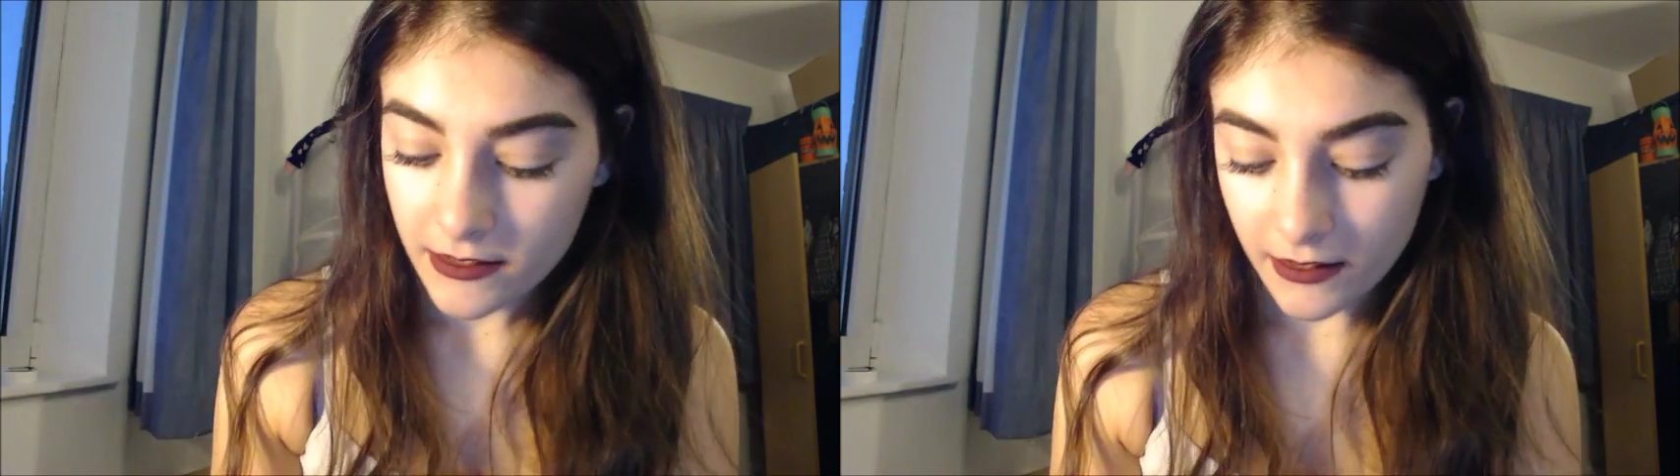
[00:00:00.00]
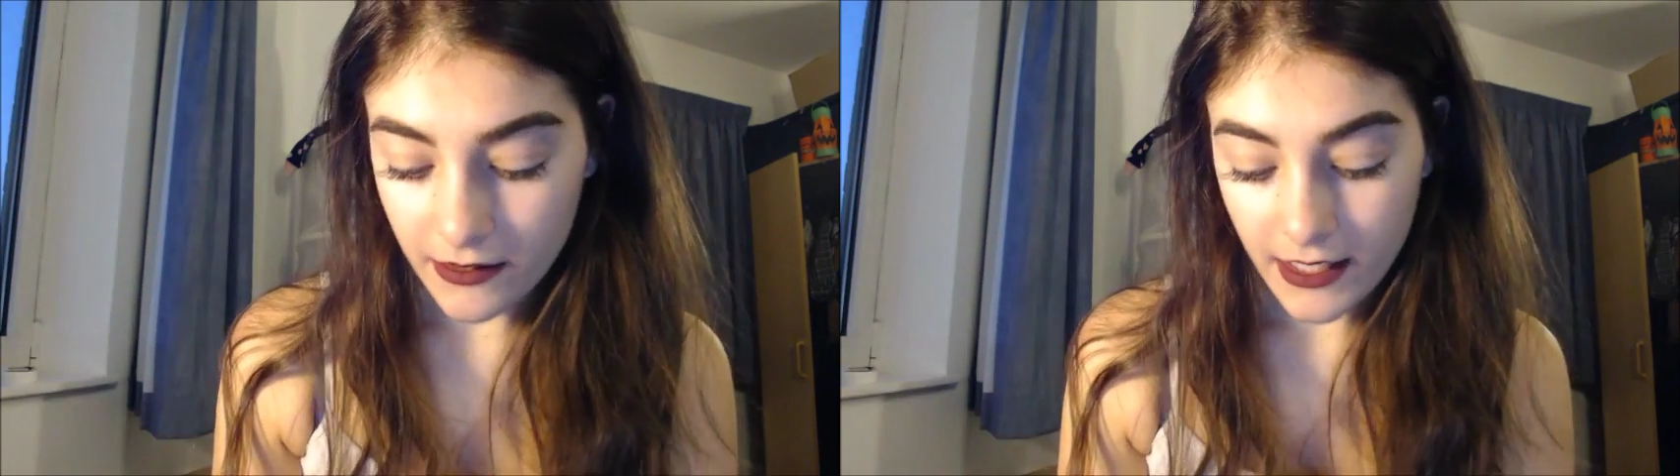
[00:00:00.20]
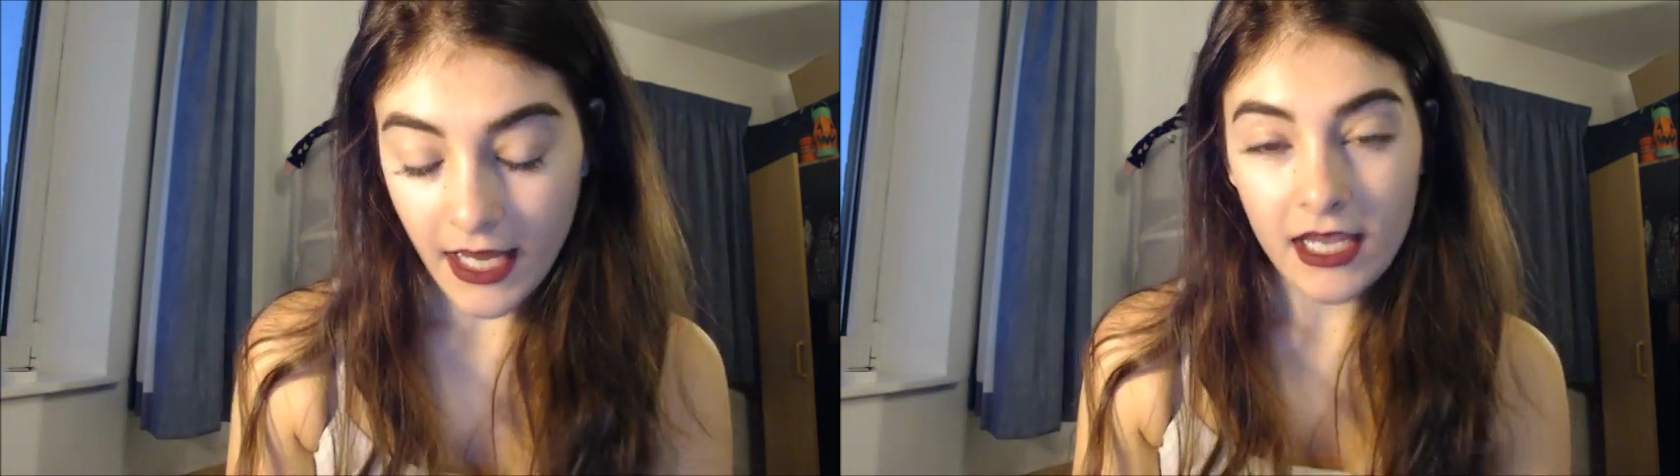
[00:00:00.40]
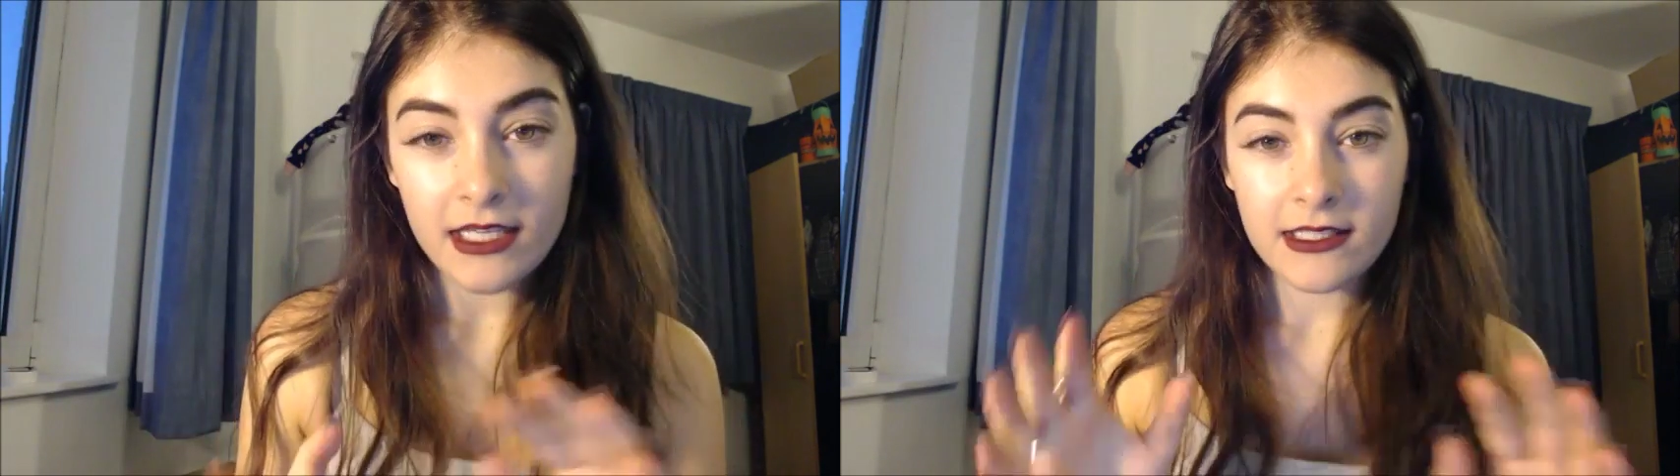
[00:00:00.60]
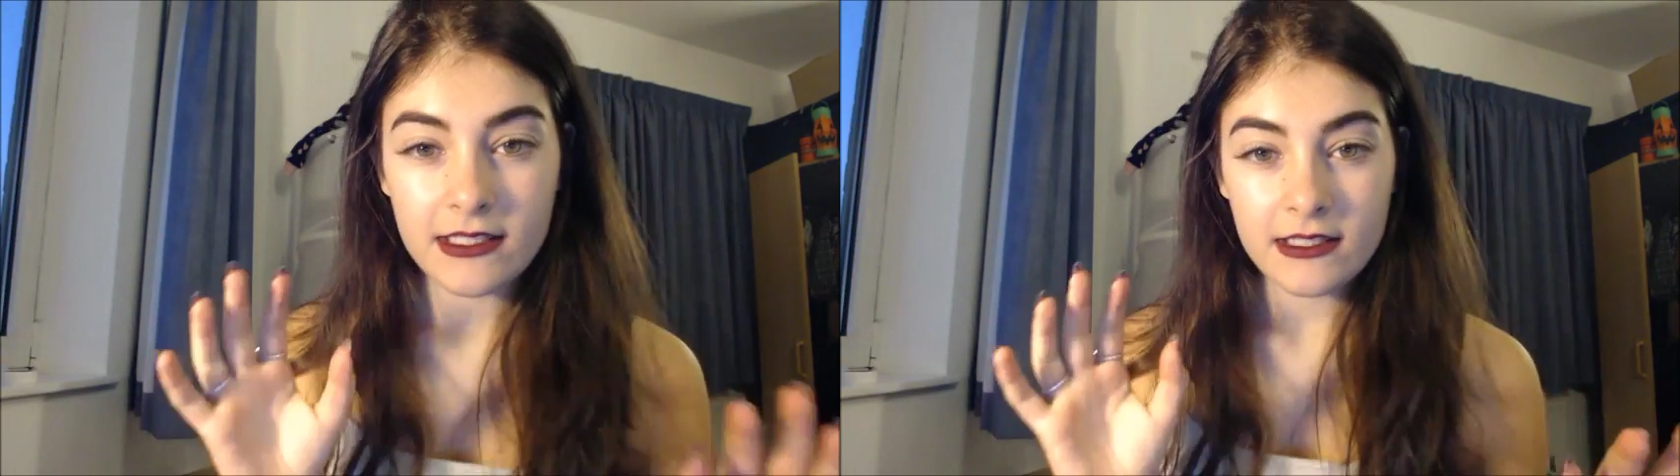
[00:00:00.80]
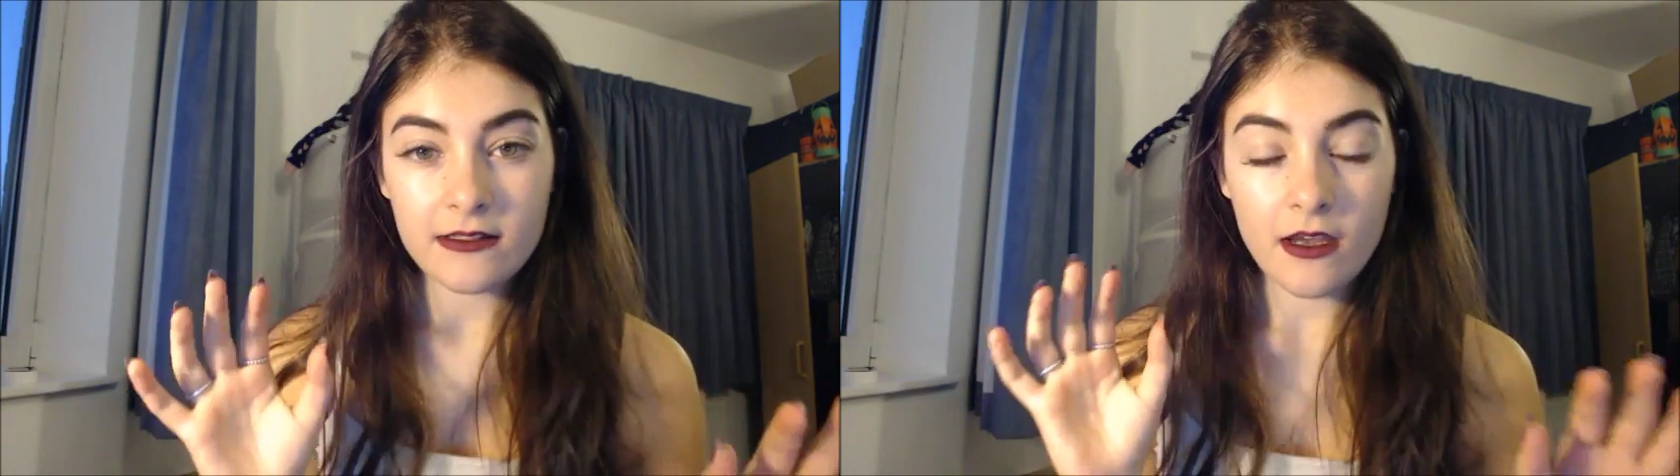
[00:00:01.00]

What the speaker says: So yeah, it's